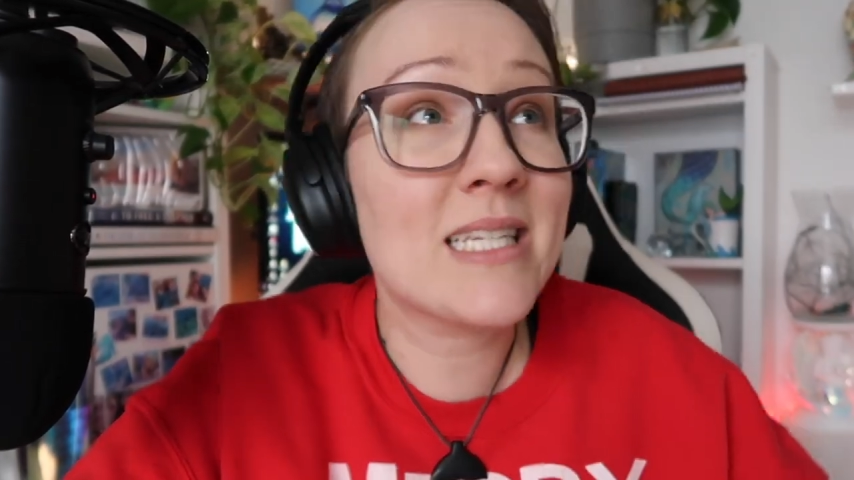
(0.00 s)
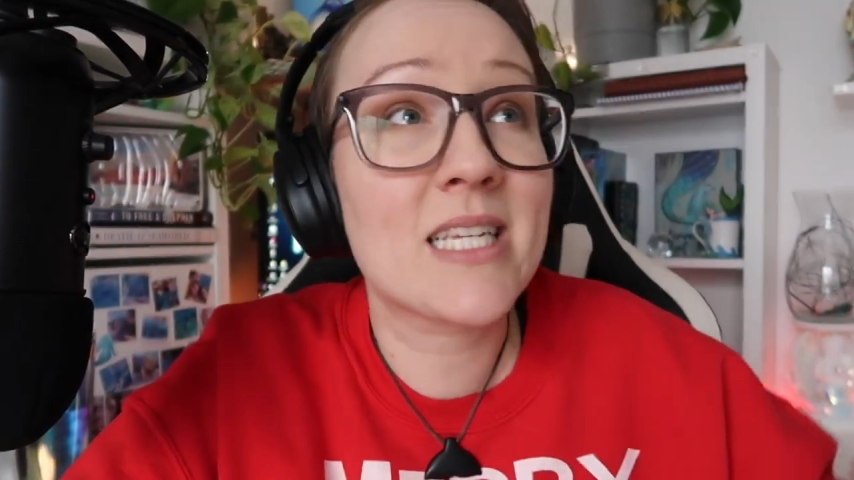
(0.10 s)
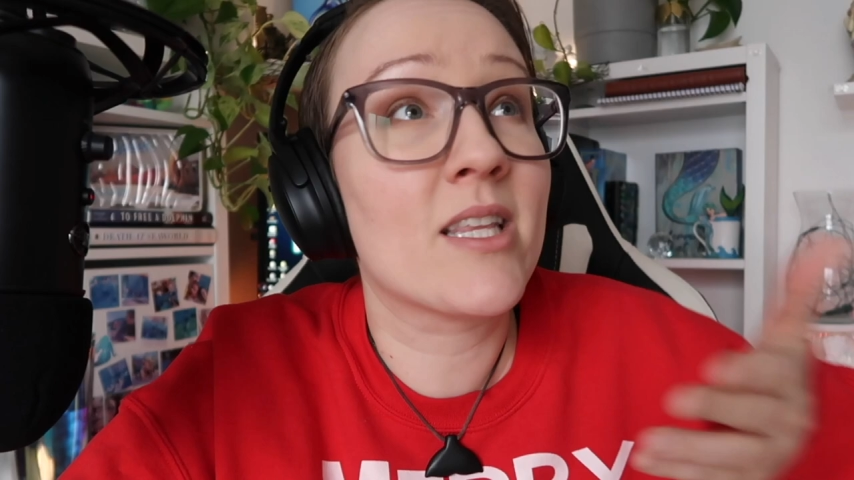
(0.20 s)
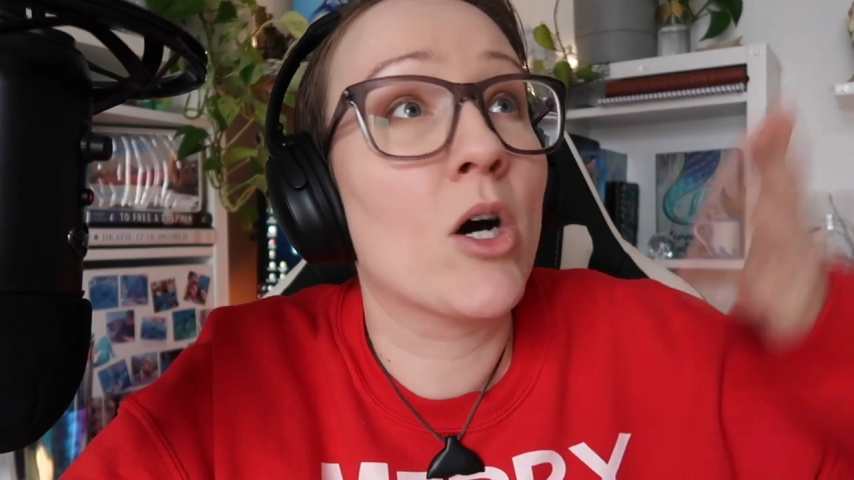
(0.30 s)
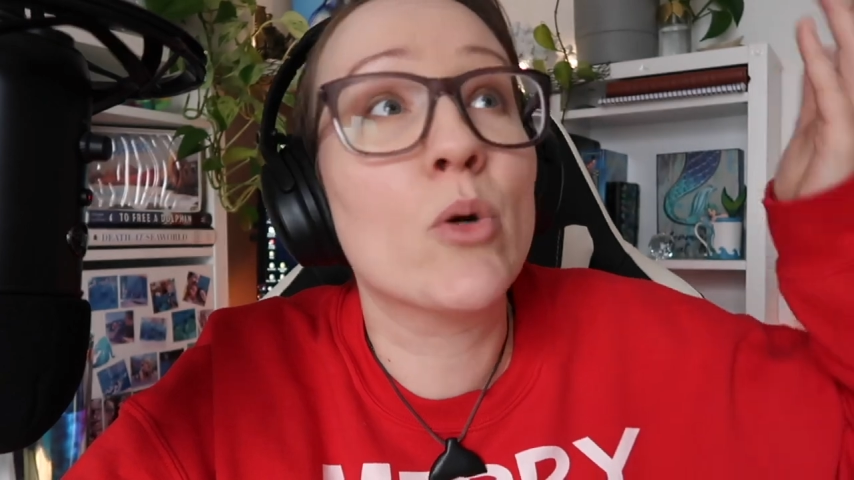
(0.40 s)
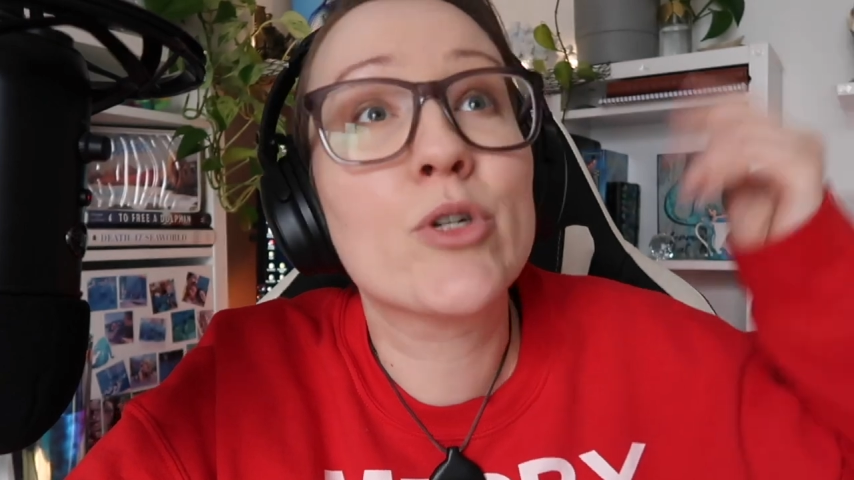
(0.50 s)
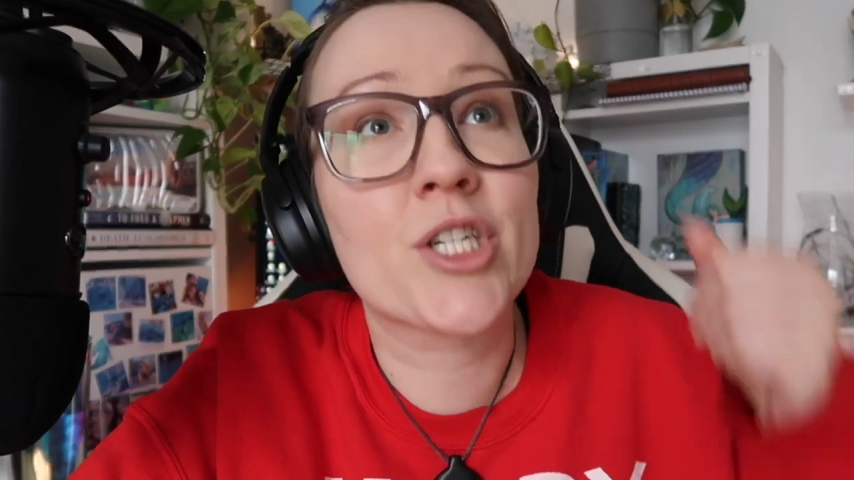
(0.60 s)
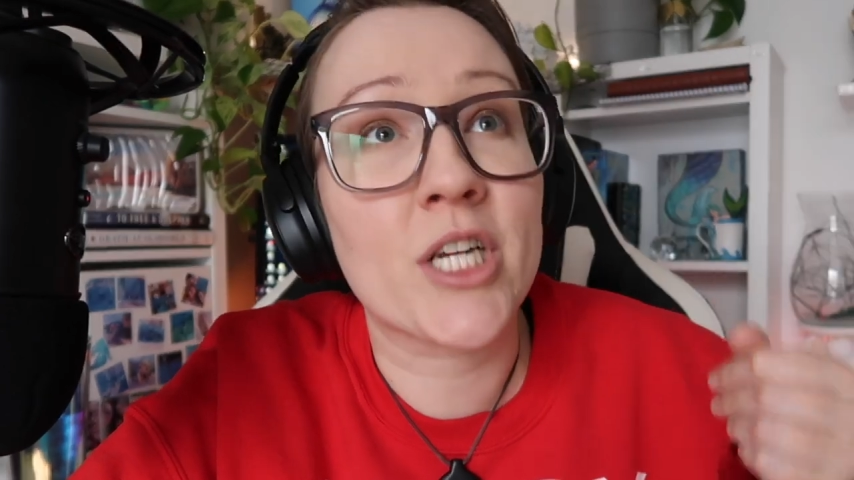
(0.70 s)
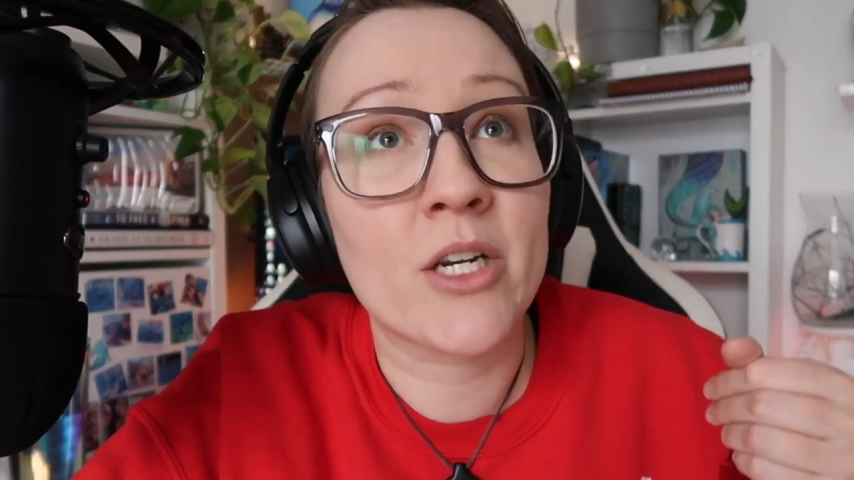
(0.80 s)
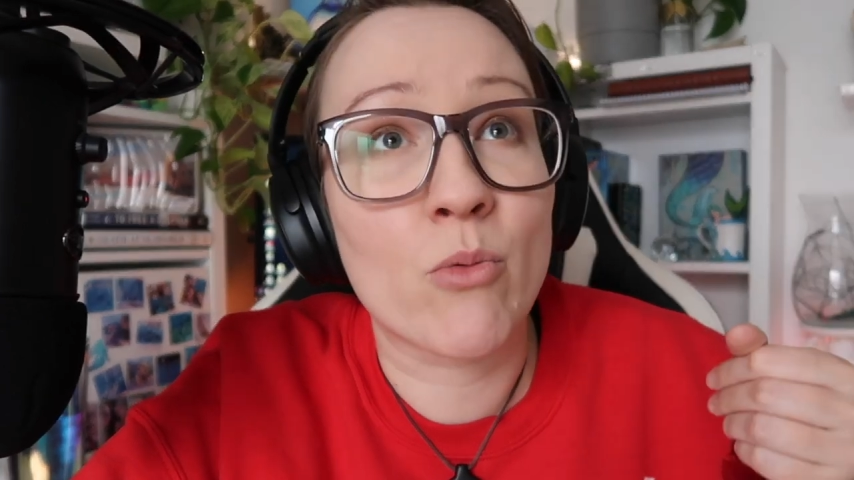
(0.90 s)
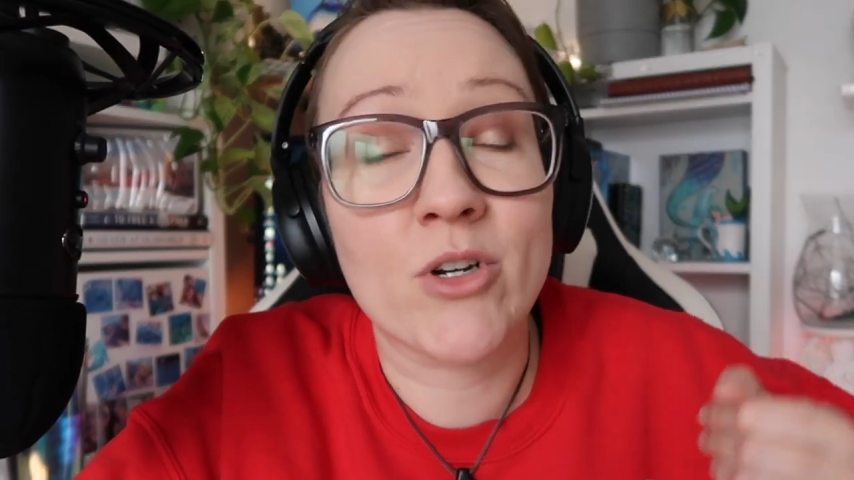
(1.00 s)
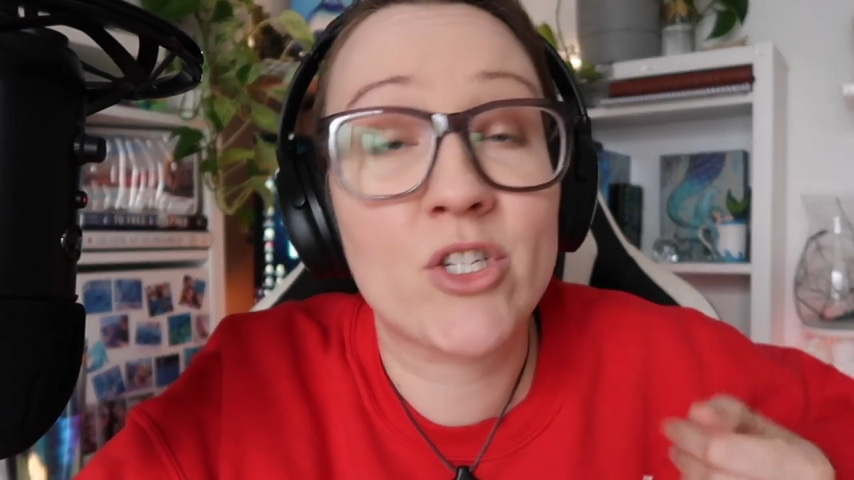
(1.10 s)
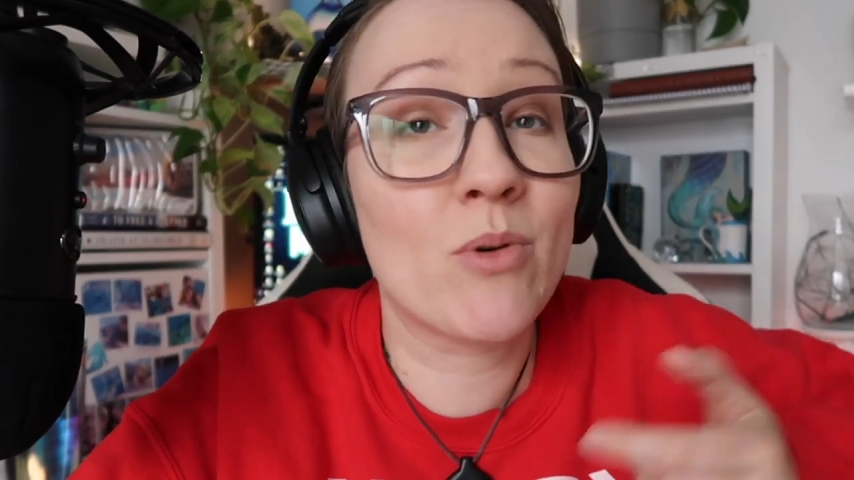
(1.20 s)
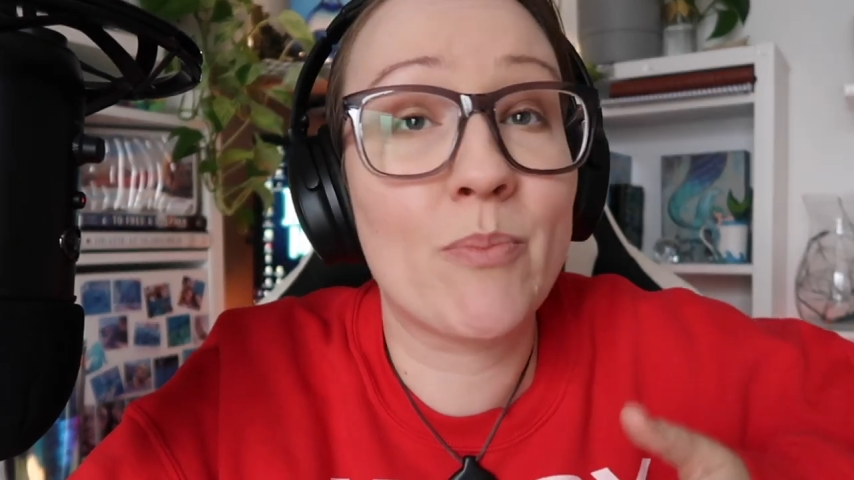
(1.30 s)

to the ocean or to a